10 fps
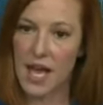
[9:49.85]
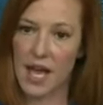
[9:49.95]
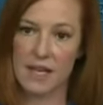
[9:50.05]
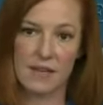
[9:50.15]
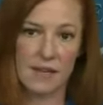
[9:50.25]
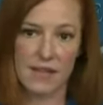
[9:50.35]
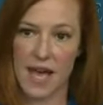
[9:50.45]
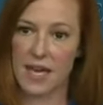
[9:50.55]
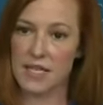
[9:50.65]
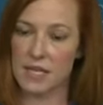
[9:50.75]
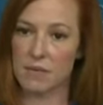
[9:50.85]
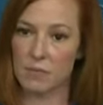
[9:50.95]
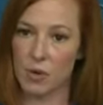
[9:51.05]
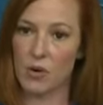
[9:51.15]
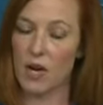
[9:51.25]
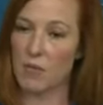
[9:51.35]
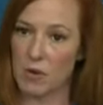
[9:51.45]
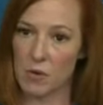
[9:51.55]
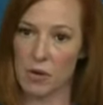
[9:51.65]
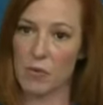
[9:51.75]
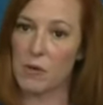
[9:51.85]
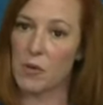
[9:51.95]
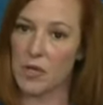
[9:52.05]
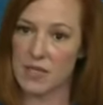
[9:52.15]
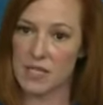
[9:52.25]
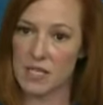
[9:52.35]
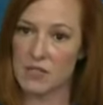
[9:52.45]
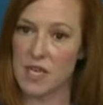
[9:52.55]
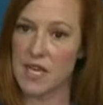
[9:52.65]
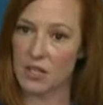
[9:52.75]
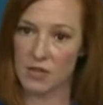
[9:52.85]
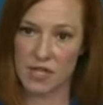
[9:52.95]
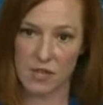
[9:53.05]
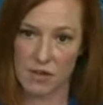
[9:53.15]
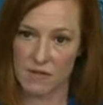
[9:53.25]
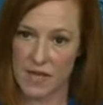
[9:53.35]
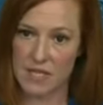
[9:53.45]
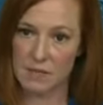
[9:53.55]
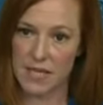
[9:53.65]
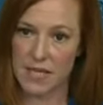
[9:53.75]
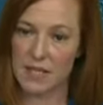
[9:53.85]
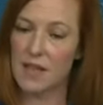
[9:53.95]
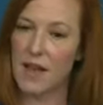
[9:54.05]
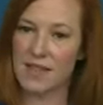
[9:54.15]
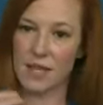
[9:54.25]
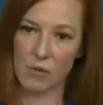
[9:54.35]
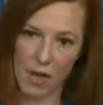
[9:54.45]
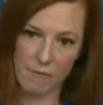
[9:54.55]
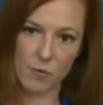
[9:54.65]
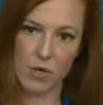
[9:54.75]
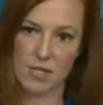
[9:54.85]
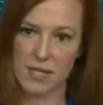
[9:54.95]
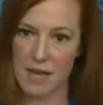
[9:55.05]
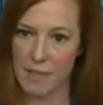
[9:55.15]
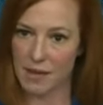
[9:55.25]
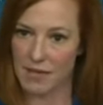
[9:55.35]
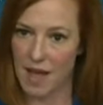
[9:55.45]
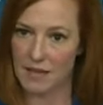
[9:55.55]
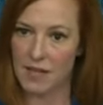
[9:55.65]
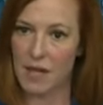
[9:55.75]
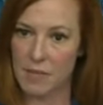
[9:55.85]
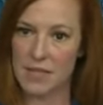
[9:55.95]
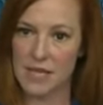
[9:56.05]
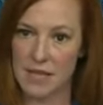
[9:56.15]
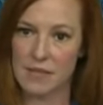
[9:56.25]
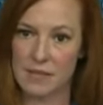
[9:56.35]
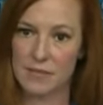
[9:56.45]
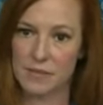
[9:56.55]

And that is a program we, were, we will continue to increase our investment in. I think we'll have more to say about that in the coming days.